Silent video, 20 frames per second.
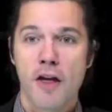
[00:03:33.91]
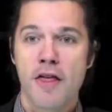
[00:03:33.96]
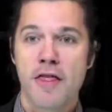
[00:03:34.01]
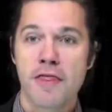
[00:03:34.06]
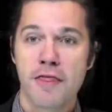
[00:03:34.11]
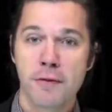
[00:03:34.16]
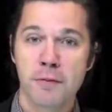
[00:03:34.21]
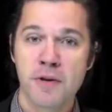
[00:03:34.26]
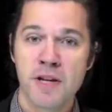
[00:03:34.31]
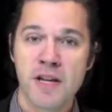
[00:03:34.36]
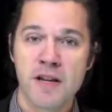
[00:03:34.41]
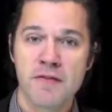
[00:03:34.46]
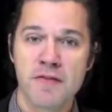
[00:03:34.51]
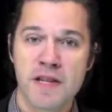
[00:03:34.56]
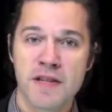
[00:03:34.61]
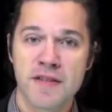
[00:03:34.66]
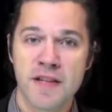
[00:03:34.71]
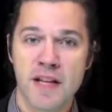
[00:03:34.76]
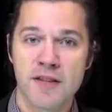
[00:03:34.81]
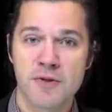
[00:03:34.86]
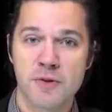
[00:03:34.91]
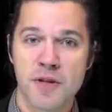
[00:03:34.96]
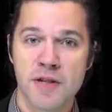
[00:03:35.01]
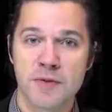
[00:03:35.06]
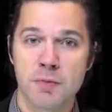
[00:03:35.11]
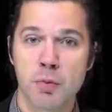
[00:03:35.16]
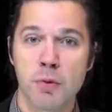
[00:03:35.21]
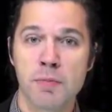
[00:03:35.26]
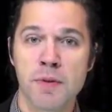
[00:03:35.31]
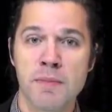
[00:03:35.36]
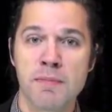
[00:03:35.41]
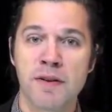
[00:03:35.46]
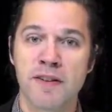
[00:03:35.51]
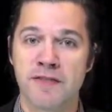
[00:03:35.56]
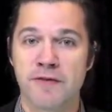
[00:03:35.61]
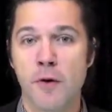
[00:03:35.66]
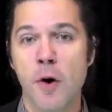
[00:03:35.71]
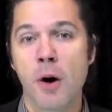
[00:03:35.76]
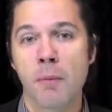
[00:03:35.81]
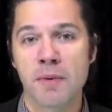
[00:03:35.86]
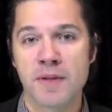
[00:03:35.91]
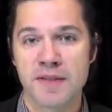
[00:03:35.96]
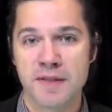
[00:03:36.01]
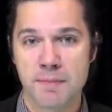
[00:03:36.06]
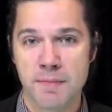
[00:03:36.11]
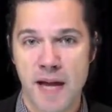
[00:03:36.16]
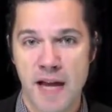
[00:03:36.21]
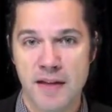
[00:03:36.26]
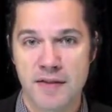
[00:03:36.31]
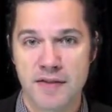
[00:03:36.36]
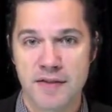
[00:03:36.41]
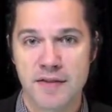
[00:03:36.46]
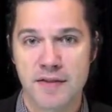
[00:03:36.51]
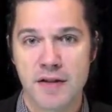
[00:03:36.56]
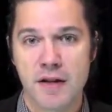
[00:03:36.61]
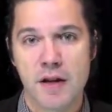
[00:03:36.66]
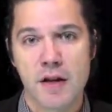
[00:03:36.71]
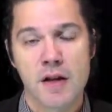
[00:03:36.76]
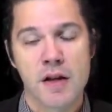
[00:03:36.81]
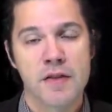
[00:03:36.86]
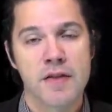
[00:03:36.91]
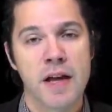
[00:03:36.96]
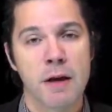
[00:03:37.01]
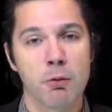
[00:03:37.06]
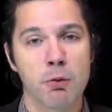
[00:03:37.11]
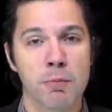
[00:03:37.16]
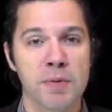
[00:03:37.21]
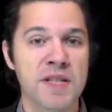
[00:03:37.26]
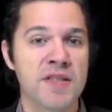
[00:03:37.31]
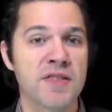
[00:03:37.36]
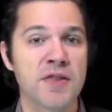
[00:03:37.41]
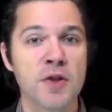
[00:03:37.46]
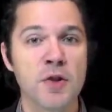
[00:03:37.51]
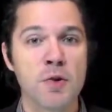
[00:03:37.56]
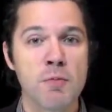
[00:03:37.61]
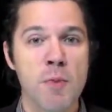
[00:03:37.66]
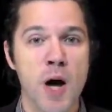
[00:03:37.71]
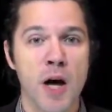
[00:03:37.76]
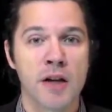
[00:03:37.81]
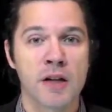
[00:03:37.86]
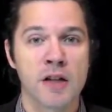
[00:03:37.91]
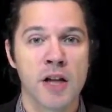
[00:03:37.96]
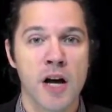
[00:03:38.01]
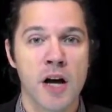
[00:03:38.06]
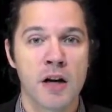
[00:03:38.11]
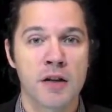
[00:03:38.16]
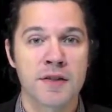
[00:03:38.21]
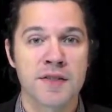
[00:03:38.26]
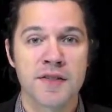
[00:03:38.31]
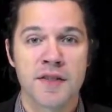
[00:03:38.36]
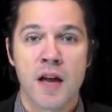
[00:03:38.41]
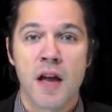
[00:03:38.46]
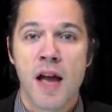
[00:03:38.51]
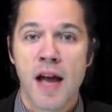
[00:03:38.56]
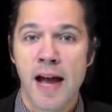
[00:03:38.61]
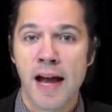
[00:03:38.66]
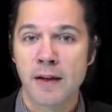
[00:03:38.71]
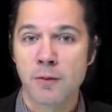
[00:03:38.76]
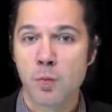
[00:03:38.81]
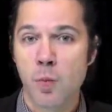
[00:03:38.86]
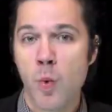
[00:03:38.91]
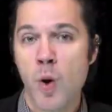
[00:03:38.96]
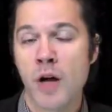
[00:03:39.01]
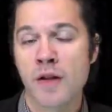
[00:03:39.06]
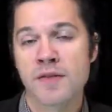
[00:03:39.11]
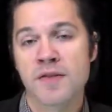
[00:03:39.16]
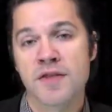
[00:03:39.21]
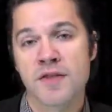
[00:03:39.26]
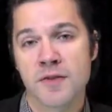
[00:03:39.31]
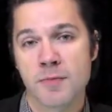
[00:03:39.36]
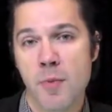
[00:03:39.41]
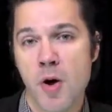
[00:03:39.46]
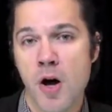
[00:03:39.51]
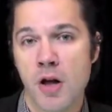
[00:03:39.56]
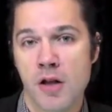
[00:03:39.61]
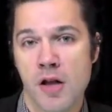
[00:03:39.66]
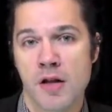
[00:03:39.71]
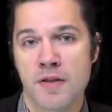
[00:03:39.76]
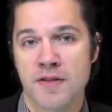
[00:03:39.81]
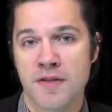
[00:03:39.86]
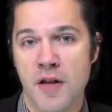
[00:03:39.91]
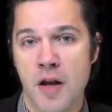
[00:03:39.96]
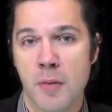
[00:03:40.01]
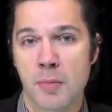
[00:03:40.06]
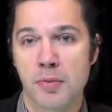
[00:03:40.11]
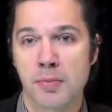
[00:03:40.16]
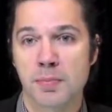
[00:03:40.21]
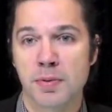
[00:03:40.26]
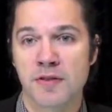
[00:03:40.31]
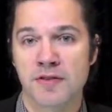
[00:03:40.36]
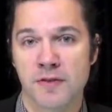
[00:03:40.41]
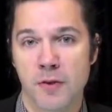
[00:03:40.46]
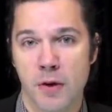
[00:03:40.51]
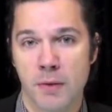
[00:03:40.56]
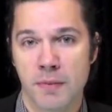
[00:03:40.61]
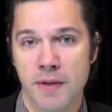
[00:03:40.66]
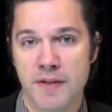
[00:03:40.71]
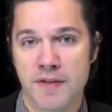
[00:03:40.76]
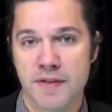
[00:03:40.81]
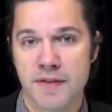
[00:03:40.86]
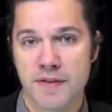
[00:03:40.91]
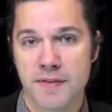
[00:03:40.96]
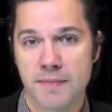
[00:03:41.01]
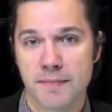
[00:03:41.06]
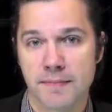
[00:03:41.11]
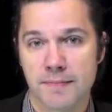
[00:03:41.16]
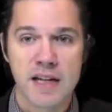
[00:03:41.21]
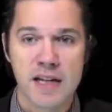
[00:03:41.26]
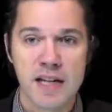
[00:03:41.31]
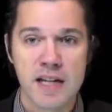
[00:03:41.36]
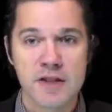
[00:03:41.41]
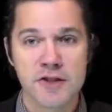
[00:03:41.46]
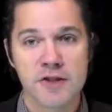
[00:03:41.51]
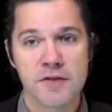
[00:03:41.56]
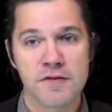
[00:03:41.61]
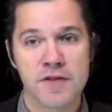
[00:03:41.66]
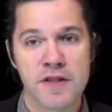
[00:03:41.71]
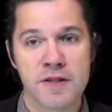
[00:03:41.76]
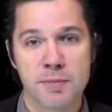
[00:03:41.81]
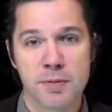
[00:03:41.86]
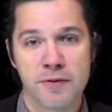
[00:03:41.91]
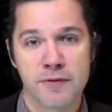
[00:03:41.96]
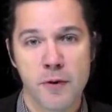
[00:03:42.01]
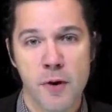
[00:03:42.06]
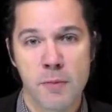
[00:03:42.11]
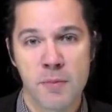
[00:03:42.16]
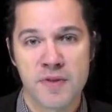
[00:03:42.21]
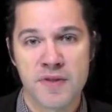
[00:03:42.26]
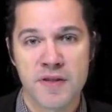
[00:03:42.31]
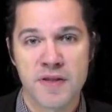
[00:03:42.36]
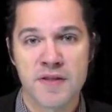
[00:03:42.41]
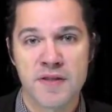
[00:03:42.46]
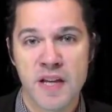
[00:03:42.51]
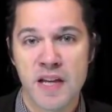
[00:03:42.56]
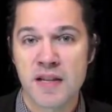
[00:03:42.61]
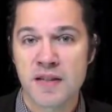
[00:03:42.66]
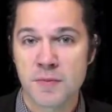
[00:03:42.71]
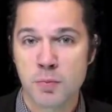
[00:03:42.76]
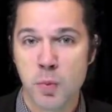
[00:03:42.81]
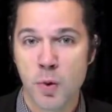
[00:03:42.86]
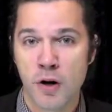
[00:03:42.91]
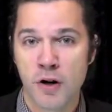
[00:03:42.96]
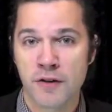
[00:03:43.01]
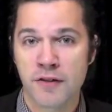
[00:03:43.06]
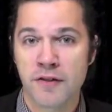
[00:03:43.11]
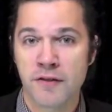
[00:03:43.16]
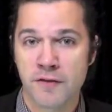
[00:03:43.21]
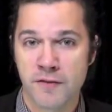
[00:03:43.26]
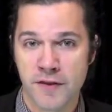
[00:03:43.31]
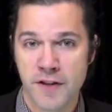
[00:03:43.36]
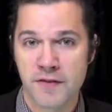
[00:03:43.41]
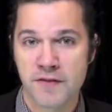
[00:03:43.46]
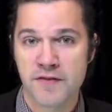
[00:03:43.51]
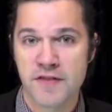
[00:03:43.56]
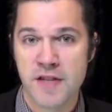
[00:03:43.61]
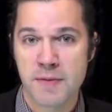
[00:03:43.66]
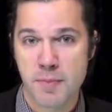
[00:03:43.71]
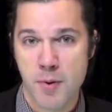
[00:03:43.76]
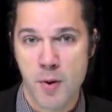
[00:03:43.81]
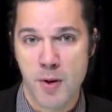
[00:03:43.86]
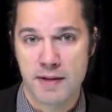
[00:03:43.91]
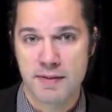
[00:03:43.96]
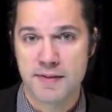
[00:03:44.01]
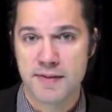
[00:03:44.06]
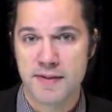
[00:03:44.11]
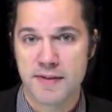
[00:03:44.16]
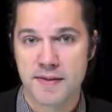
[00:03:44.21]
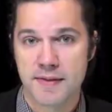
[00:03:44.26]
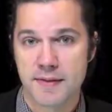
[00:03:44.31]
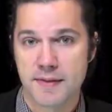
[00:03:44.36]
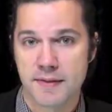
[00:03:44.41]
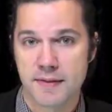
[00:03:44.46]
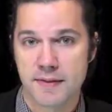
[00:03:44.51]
3 of these entries will be performance-based. They will be 2 monologues and 1 small ensemble performance. Each of these performances is worth 50 points.